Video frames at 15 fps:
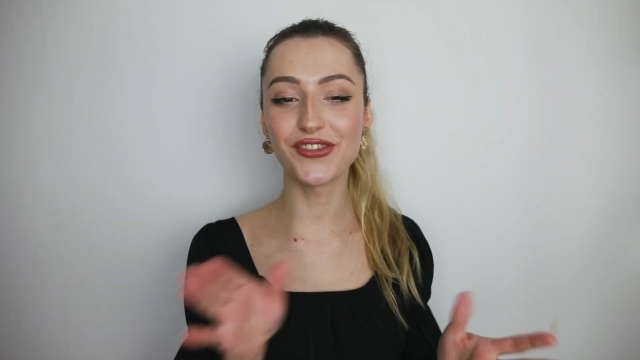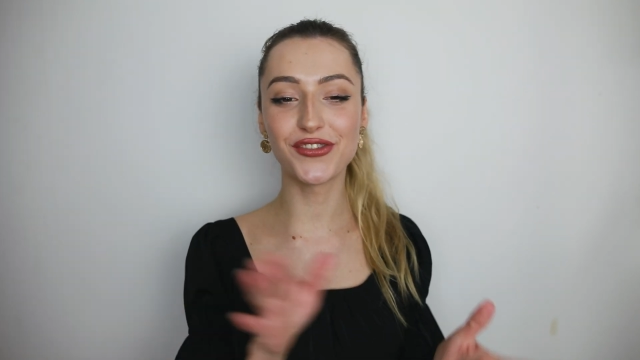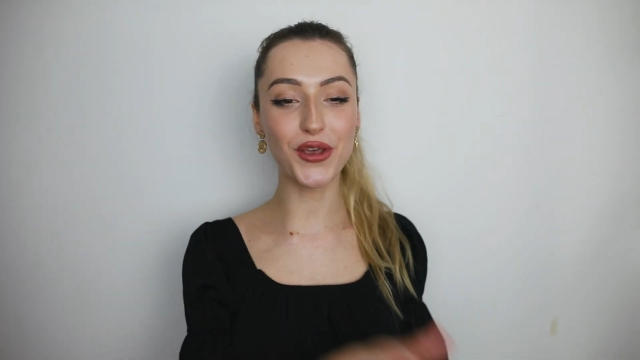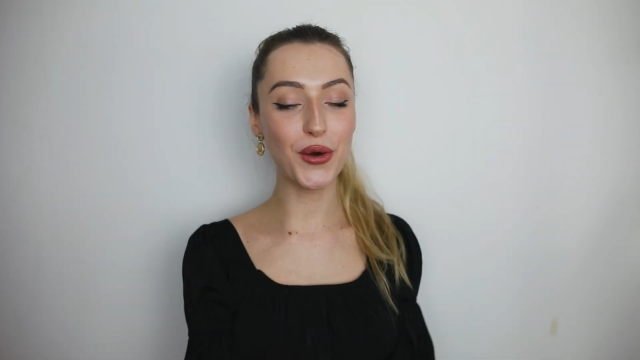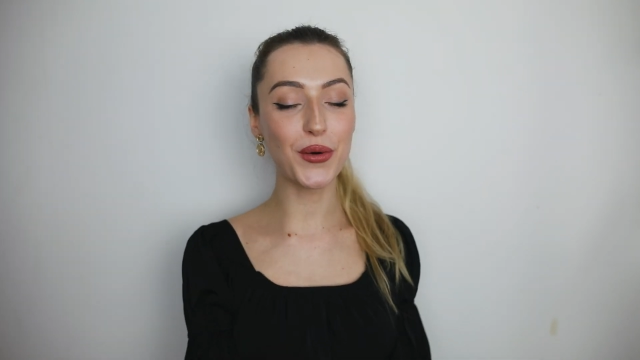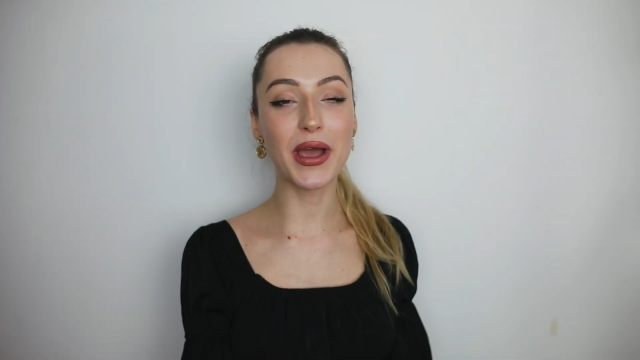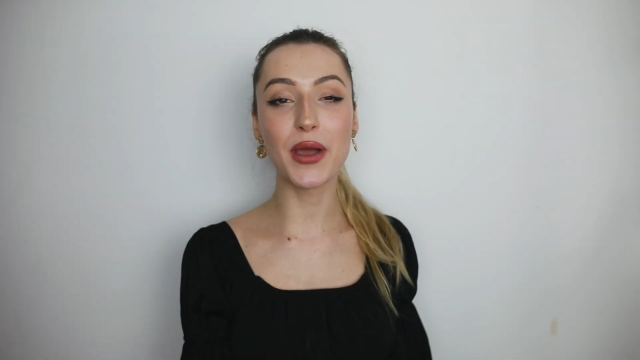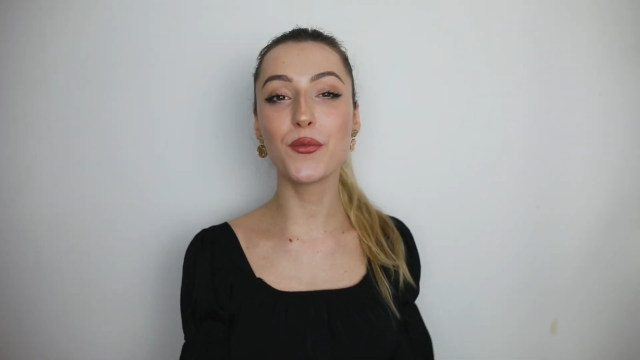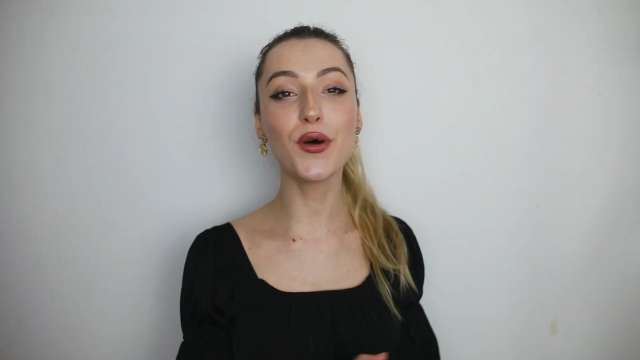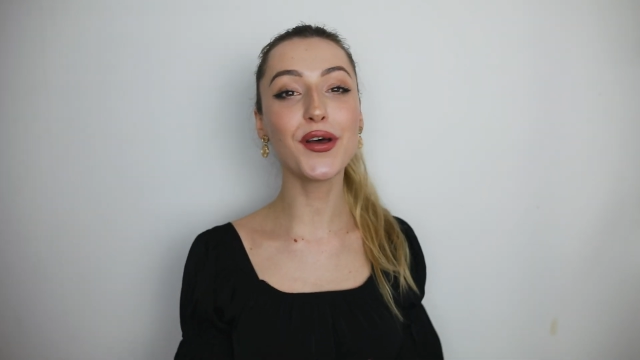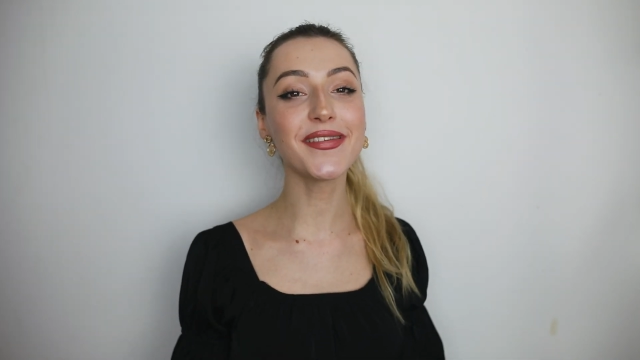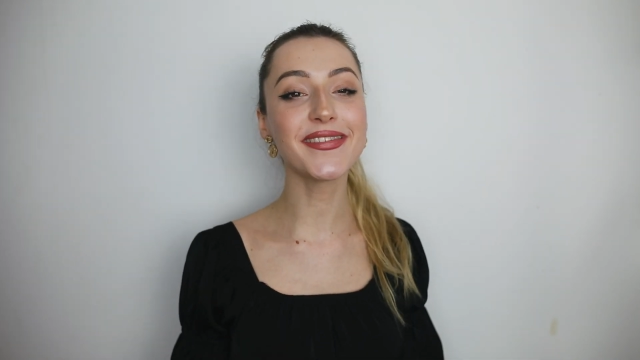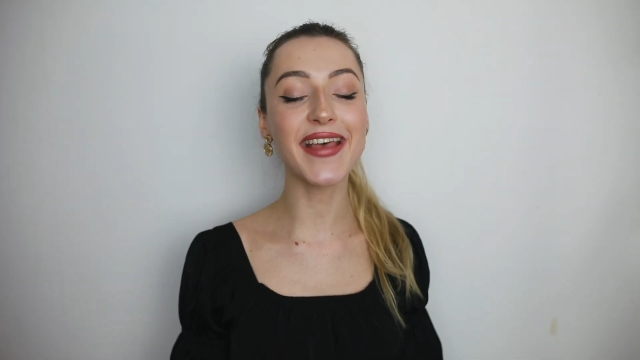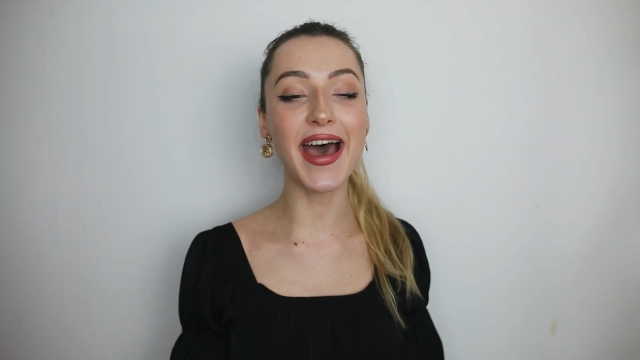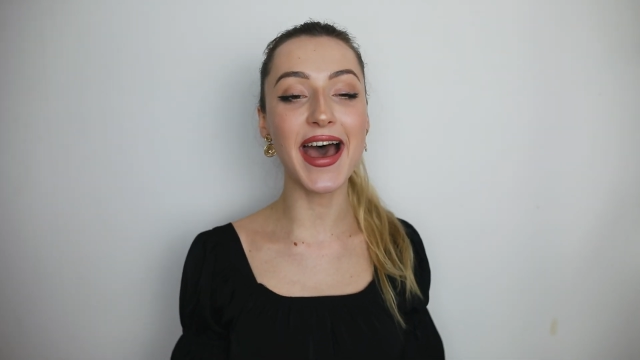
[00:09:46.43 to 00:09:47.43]
So I
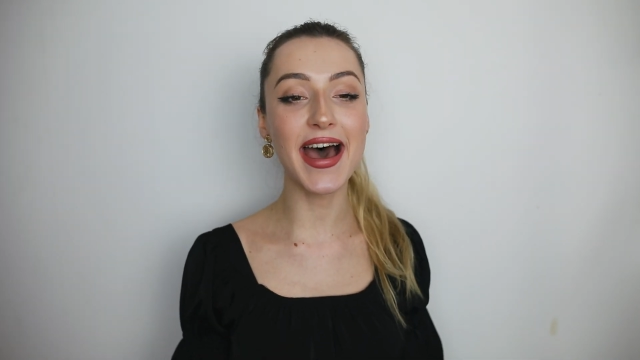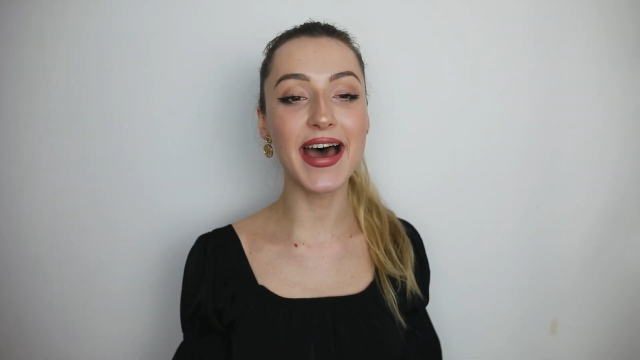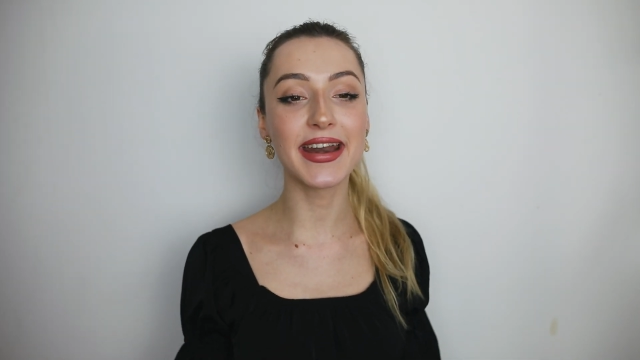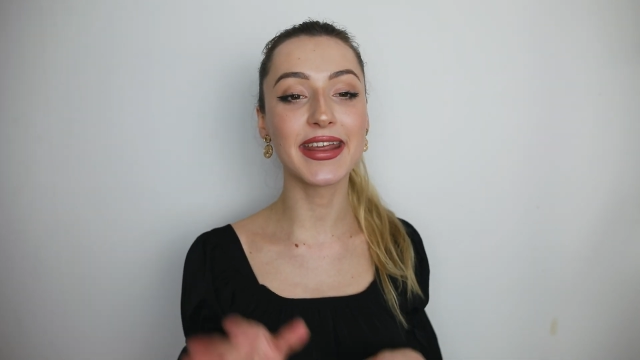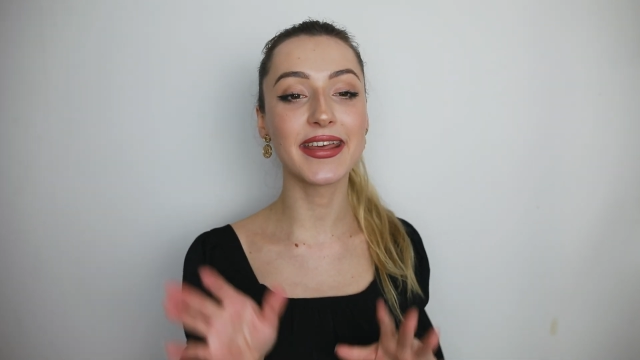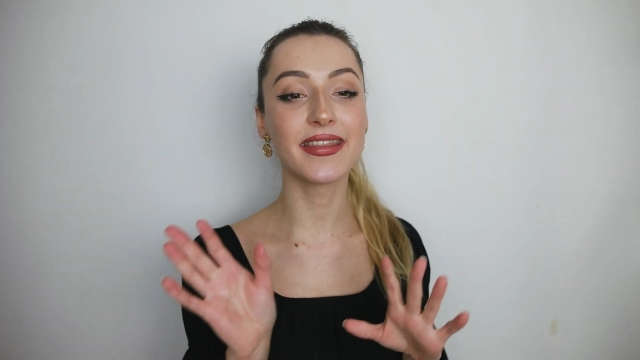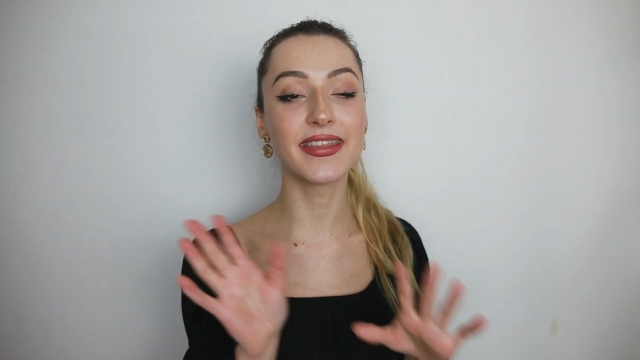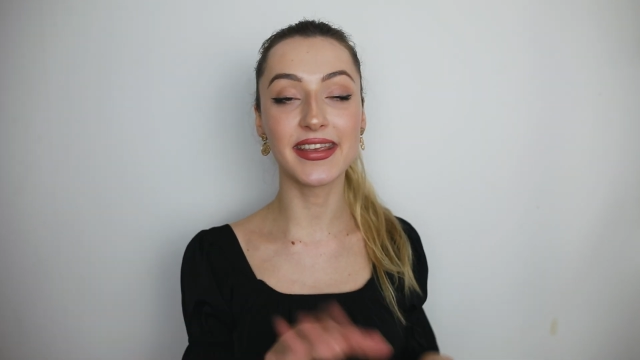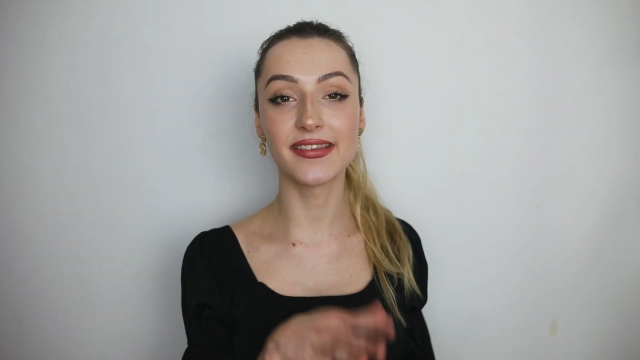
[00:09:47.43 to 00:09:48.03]
was at